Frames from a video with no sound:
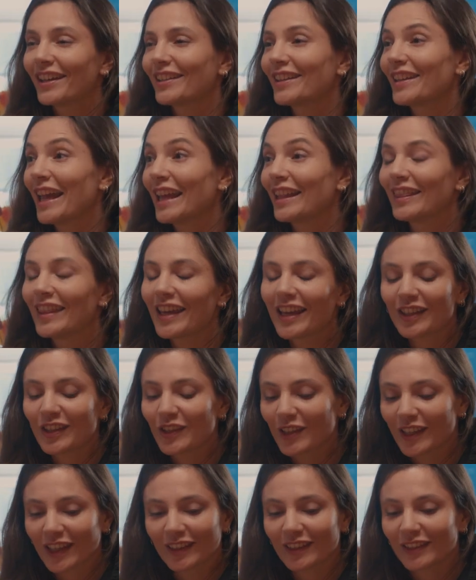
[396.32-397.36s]
and then
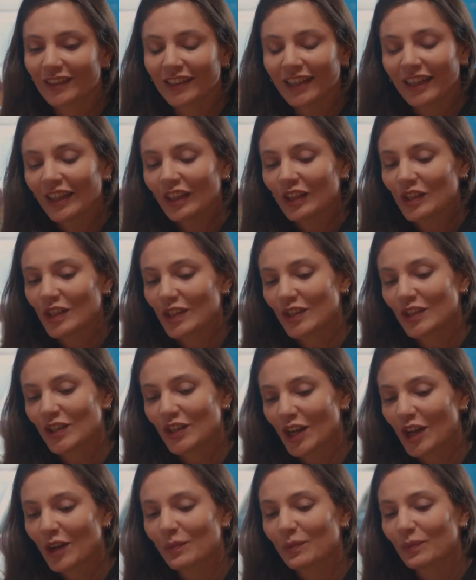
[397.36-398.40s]
you can just
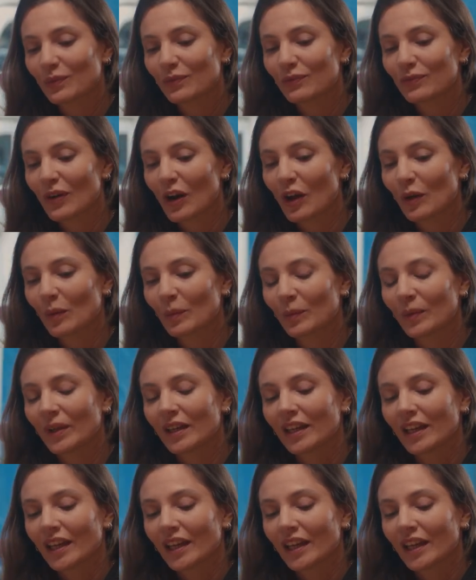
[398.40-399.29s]
jump from